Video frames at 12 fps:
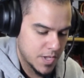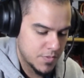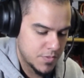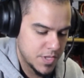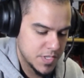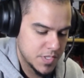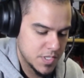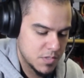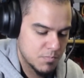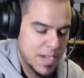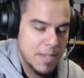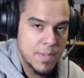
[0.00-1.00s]
This
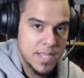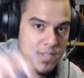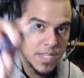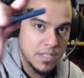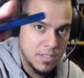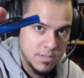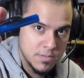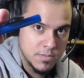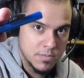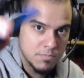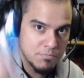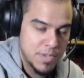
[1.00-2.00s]
is by Pentel.
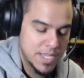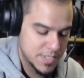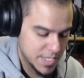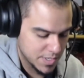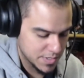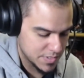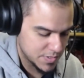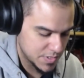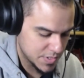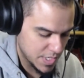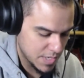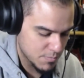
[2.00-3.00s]
Pentel is
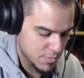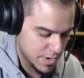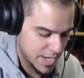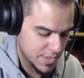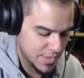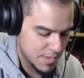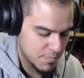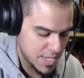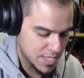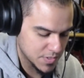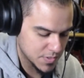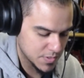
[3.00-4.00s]
the same brand that
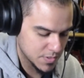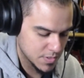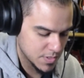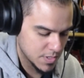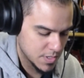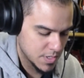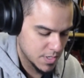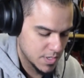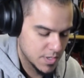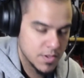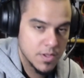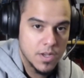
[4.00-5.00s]
makes
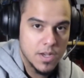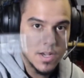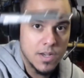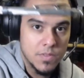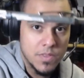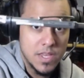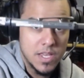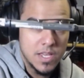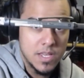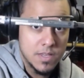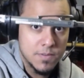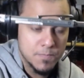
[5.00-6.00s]

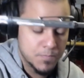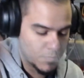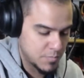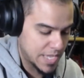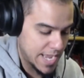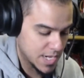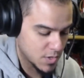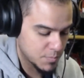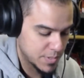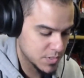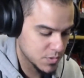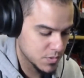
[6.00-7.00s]
the mechanical
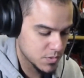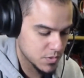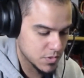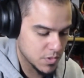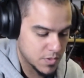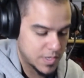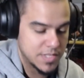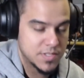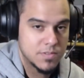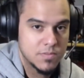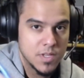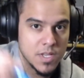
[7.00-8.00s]
pencils. So
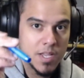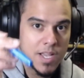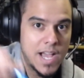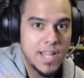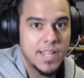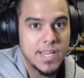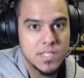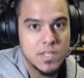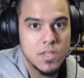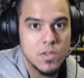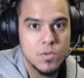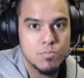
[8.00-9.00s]
I like
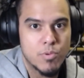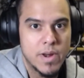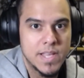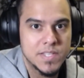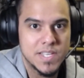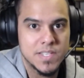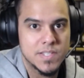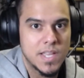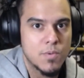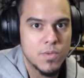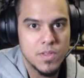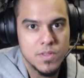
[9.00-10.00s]
to use brands that
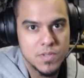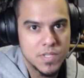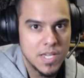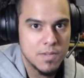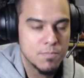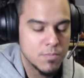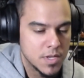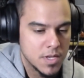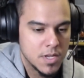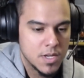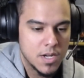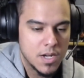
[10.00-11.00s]
stay within the same
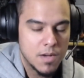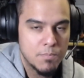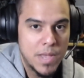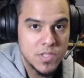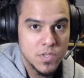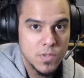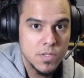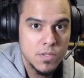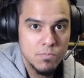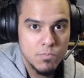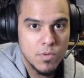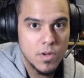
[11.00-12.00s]

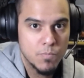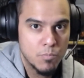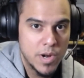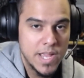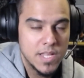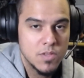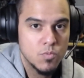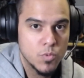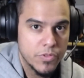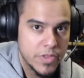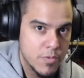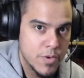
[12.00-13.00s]
pencil brand
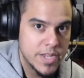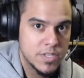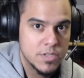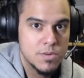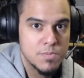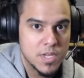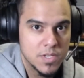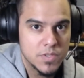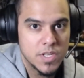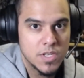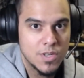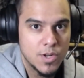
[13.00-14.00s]
with eraser,
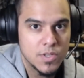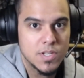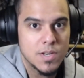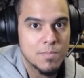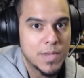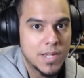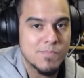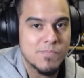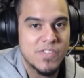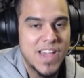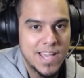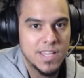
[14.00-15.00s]
because then you know it's going to pick up
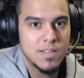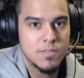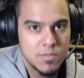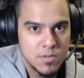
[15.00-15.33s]
that